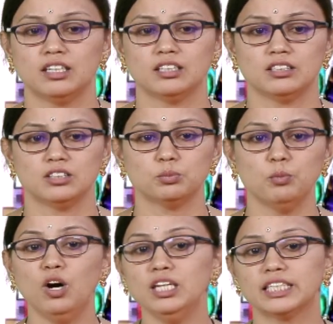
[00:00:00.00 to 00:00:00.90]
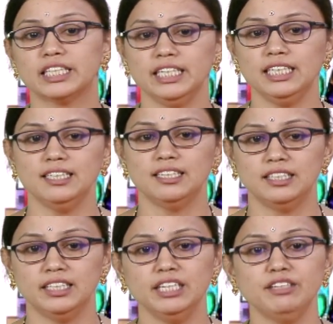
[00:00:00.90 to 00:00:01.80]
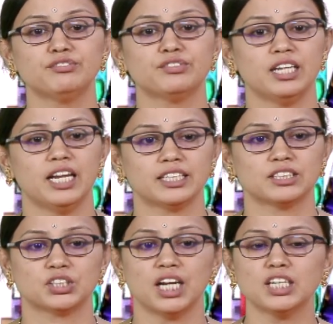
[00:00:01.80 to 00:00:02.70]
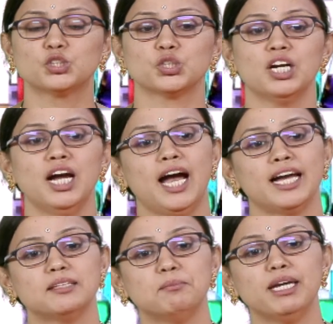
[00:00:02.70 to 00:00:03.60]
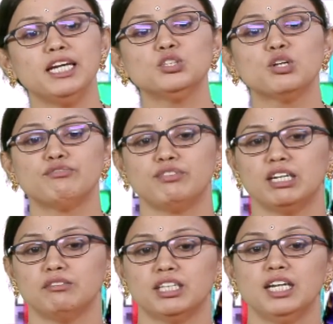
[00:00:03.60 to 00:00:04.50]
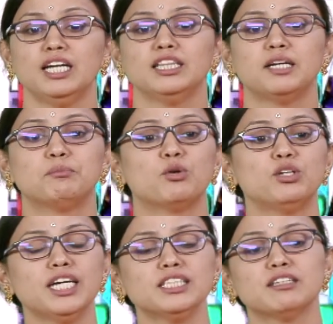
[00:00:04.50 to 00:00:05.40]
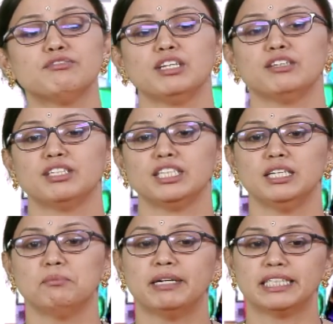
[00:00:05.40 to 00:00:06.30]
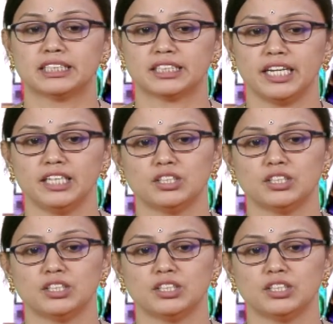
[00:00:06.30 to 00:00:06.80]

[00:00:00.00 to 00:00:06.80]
Small green leaves like structure at the base of flower that protects the flower in the bud stage.